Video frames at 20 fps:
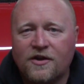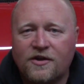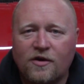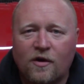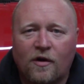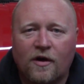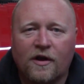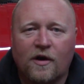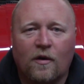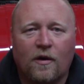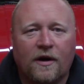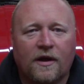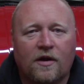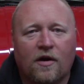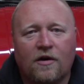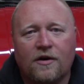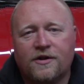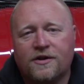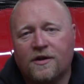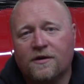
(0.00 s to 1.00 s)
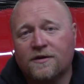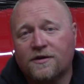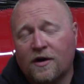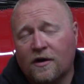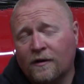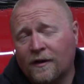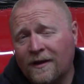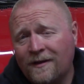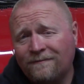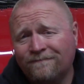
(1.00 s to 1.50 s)
Short of going to car shows
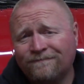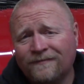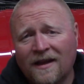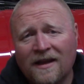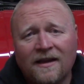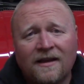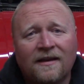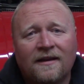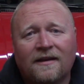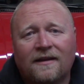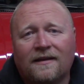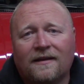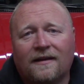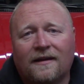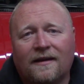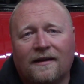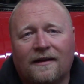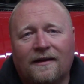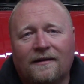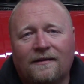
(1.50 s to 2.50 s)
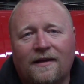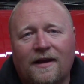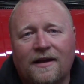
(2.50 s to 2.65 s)
early. Uh,